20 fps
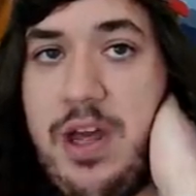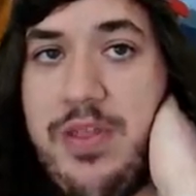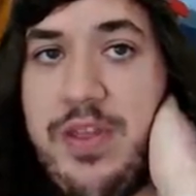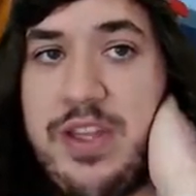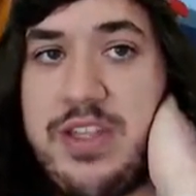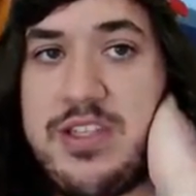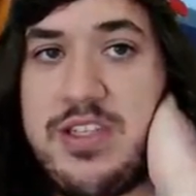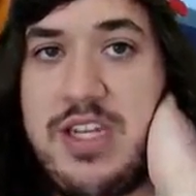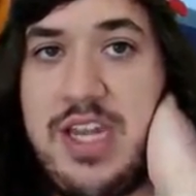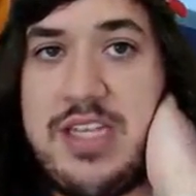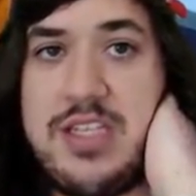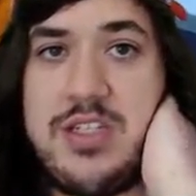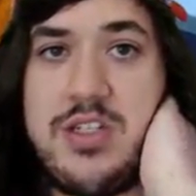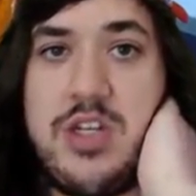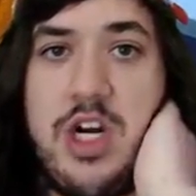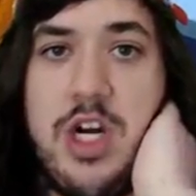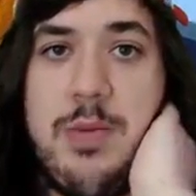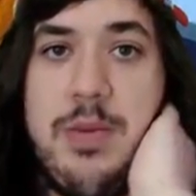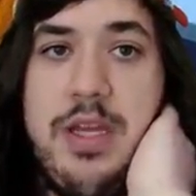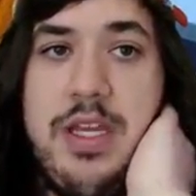thanks to that
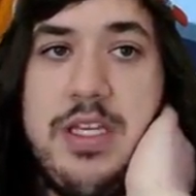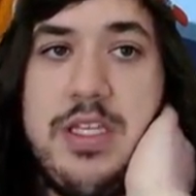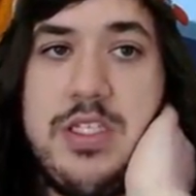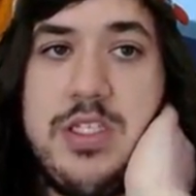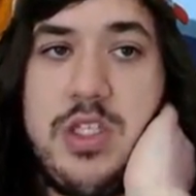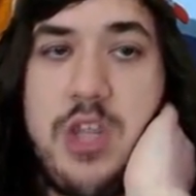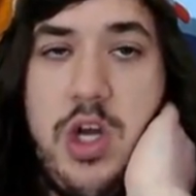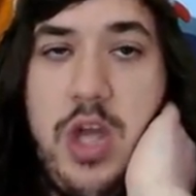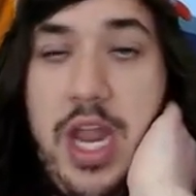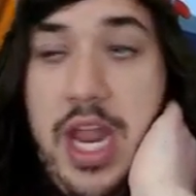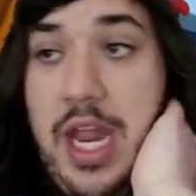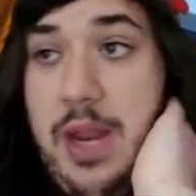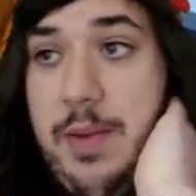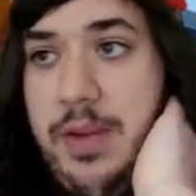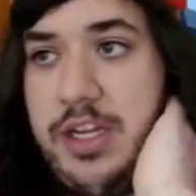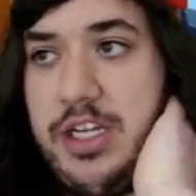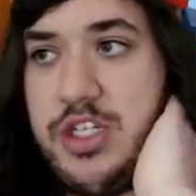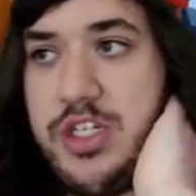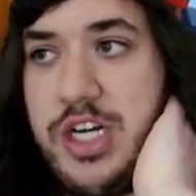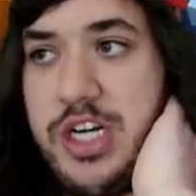Starmie. So, and we
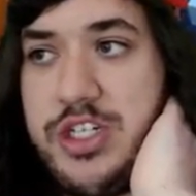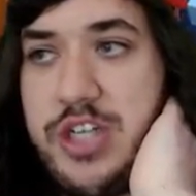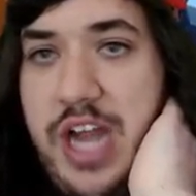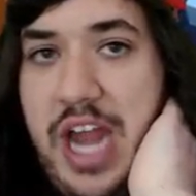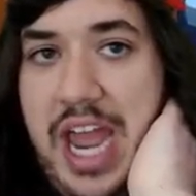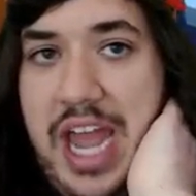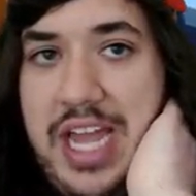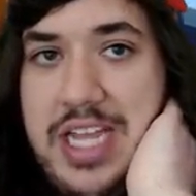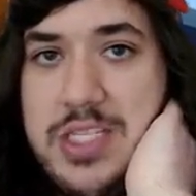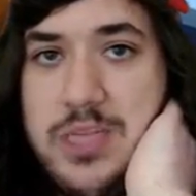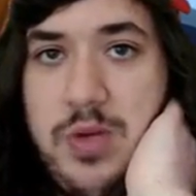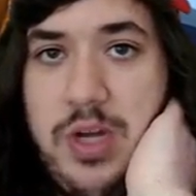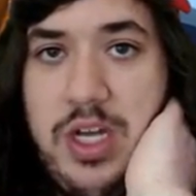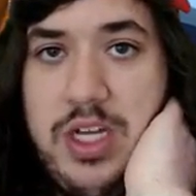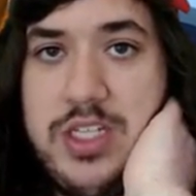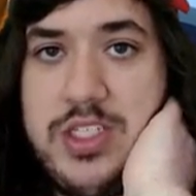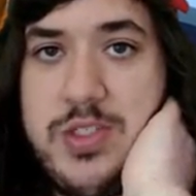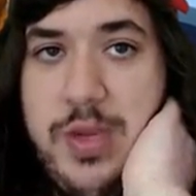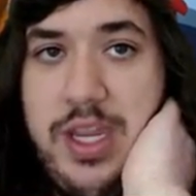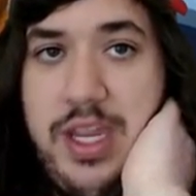get a Stretcher as
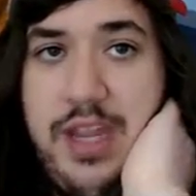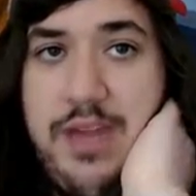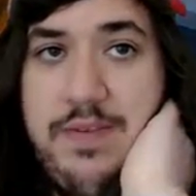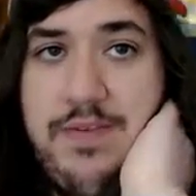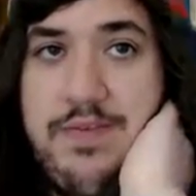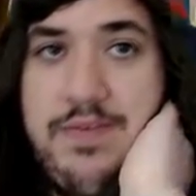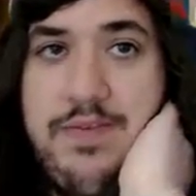well, so we can get